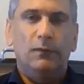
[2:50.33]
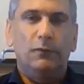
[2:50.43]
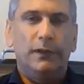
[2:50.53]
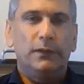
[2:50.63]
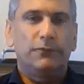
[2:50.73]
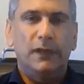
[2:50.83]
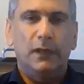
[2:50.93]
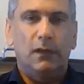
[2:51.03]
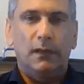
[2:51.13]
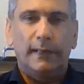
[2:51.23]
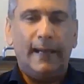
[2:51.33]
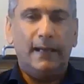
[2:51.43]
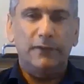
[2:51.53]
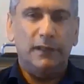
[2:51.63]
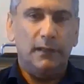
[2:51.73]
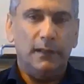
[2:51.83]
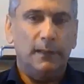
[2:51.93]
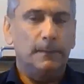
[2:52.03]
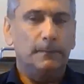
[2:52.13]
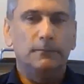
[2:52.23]
However, if they are having
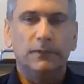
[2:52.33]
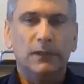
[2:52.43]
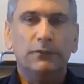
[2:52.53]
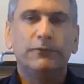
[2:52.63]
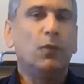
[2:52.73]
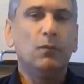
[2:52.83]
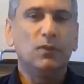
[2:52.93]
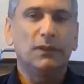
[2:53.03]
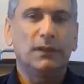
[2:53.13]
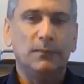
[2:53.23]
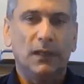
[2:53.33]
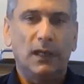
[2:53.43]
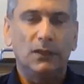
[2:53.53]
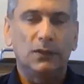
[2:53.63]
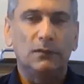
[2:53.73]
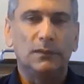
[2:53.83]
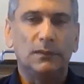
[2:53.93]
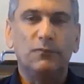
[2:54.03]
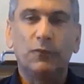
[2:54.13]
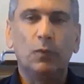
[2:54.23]
a informal
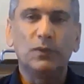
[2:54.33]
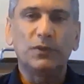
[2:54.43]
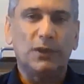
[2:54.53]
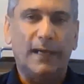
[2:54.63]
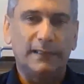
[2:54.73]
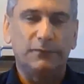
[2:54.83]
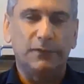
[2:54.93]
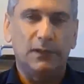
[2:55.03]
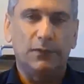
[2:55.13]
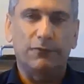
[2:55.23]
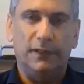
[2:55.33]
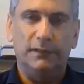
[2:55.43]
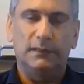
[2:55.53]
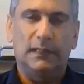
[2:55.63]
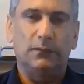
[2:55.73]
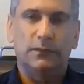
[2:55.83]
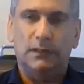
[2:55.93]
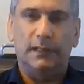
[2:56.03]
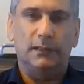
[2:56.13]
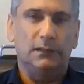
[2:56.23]
communication, informal chat with their friends
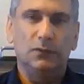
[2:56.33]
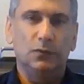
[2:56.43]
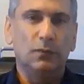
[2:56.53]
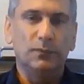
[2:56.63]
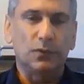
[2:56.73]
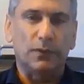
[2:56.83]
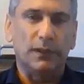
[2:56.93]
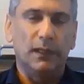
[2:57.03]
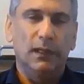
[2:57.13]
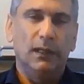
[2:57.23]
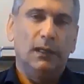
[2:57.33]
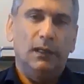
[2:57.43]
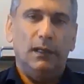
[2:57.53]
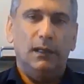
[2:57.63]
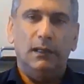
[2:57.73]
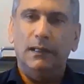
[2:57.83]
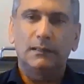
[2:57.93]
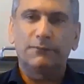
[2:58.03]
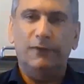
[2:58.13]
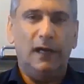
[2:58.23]
outside in the dormitory,
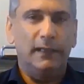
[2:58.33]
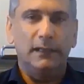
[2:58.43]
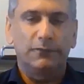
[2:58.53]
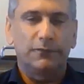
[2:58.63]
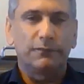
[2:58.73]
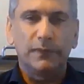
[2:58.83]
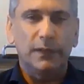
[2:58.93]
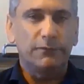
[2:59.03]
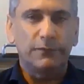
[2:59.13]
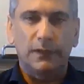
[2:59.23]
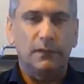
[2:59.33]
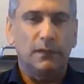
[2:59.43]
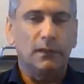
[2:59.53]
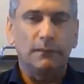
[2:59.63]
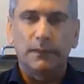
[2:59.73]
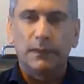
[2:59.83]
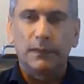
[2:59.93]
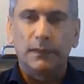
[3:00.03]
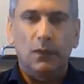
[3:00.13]
it's fine if there are